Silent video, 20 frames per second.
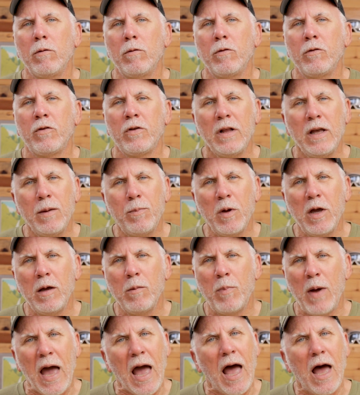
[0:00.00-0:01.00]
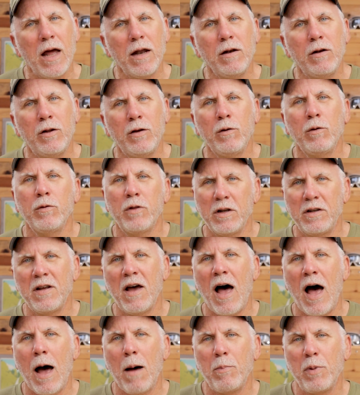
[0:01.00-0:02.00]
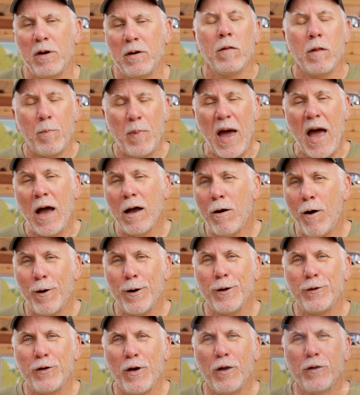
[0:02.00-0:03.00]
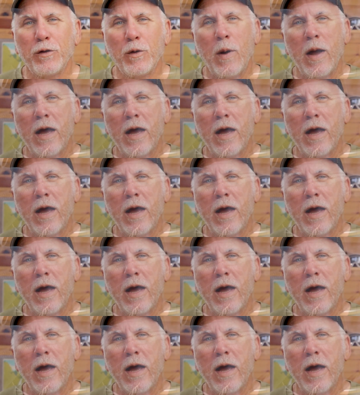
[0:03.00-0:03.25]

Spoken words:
sleeping pad to the top. The pack harness also